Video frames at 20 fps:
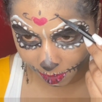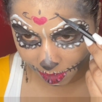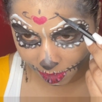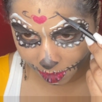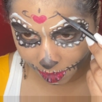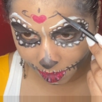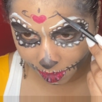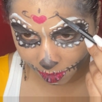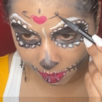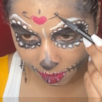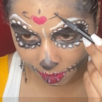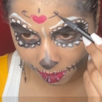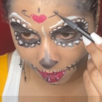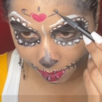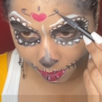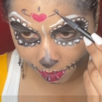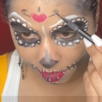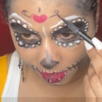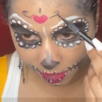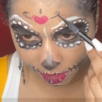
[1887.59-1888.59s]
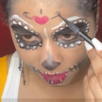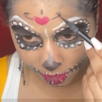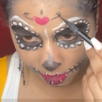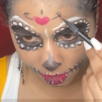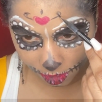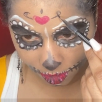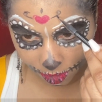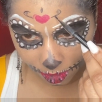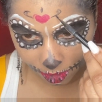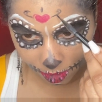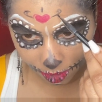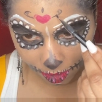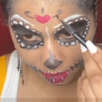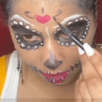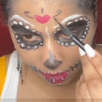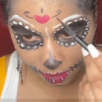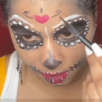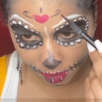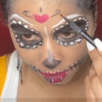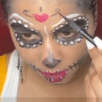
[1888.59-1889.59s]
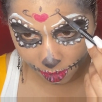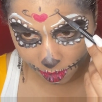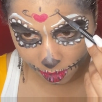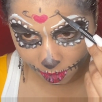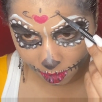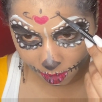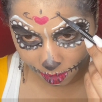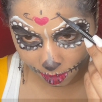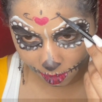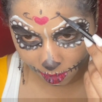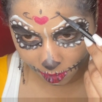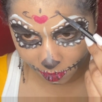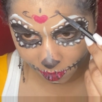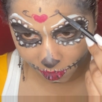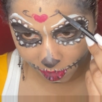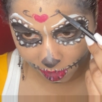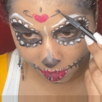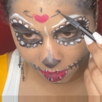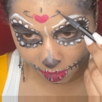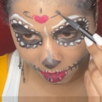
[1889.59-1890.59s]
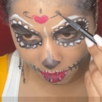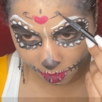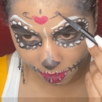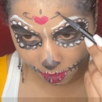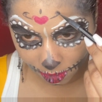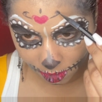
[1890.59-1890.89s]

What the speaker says: it's all good, brush. I'll fix it.